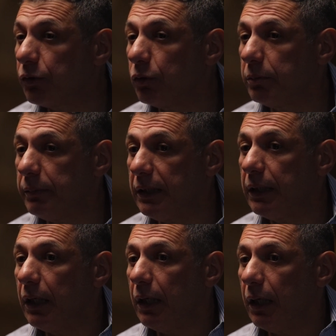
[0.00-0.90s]
told me,
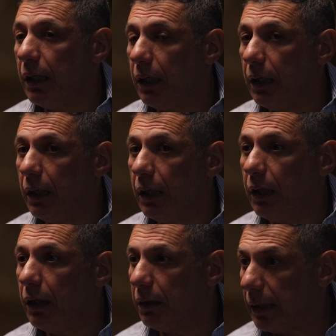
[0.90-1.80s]

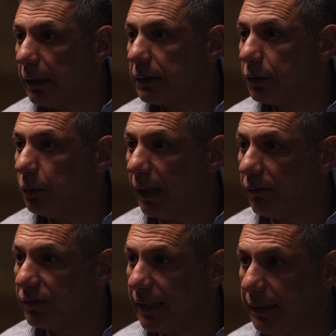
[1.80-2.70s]
yes, you
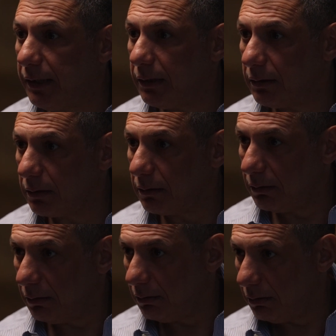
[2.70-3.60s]
have 10 years,
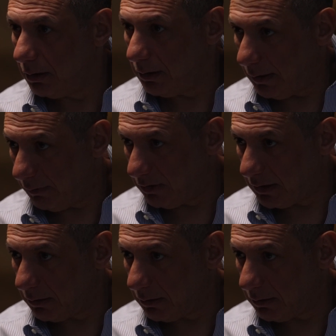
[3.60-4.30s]
and he have